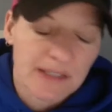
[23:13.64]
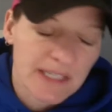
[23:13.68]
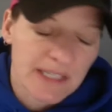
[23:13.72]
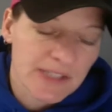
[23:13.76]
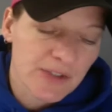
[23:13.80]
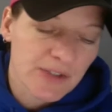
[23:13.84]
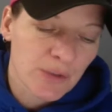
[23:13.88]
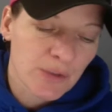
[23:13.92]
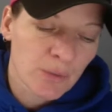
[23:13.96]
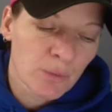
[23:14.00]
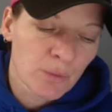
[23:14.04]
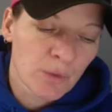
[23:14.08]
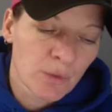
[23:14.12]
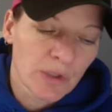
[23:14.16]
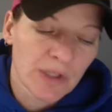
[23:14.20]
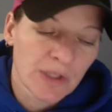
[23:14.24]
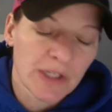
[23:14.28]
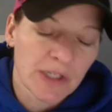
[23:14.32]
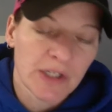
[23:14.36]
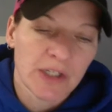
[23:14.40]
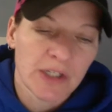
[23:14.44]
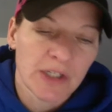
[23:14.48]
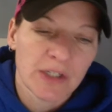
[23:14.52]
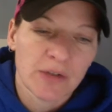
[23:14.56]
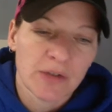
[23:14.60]
that's a
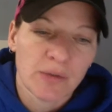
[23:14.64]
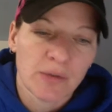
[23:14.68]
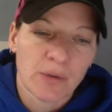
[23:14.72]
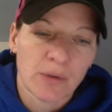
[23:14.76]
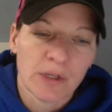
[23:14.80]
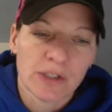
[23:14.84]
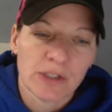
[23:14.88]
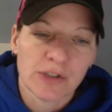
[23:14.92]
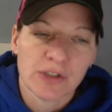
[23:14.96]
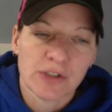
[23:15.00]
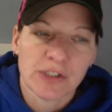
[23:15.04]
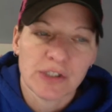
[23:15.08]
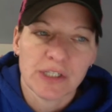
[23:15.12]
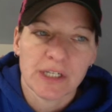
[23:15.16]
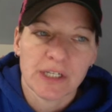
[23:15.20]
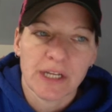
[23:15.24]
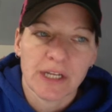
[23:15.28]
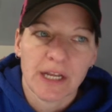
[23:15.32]
really good question.